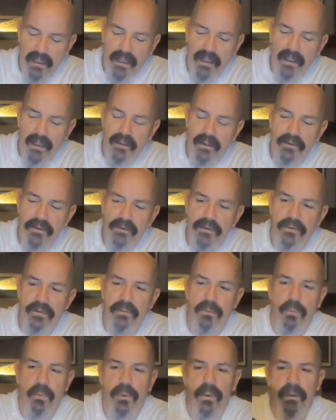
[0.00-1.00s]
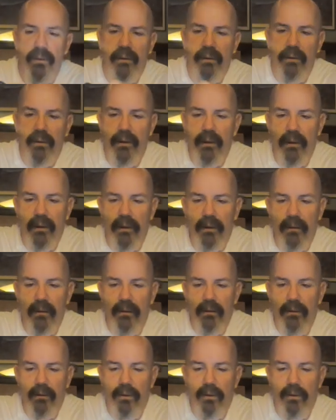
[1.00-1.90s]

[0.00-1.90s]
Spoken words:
as with the